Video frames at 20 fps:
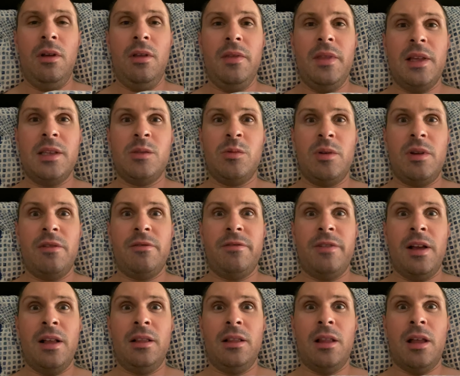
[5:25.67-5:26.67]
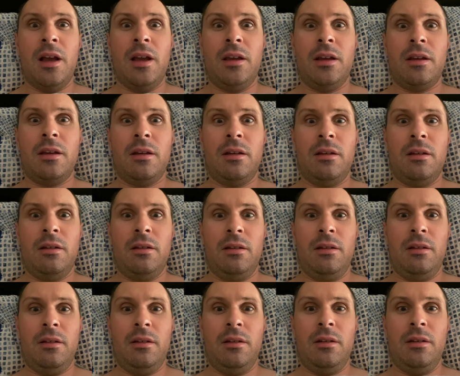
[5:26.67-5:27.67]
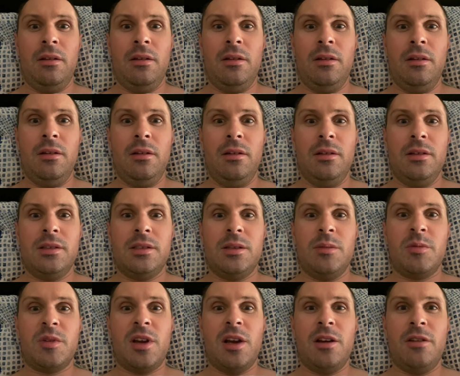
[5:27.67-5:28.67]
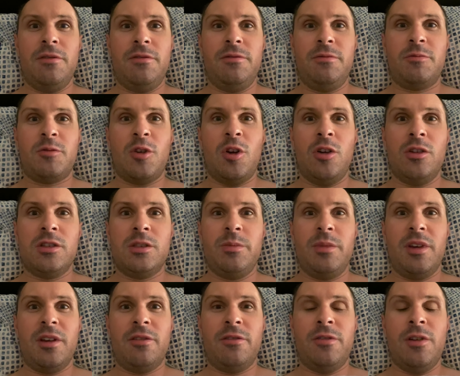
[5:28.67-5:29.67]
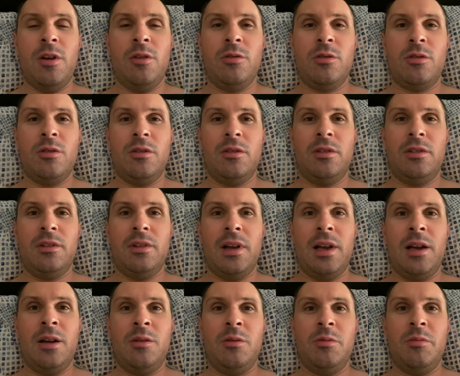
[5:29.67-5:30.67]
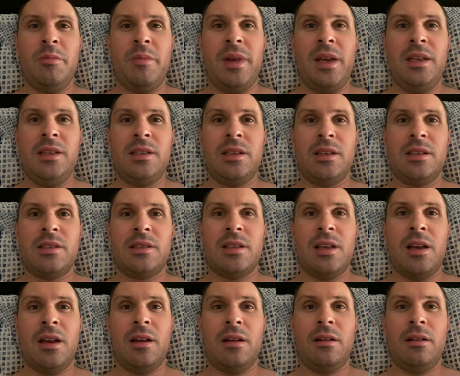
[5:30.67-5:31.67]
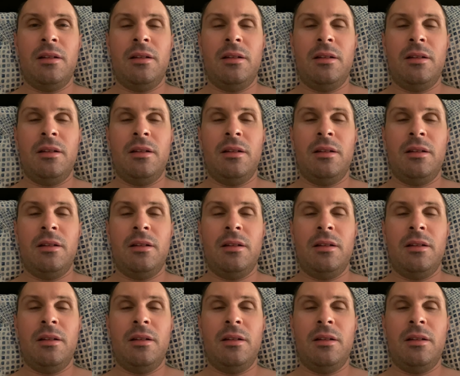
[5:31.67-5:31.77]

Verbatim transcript: That's what it felt like some kind of cosmic phone call. How amazing is that?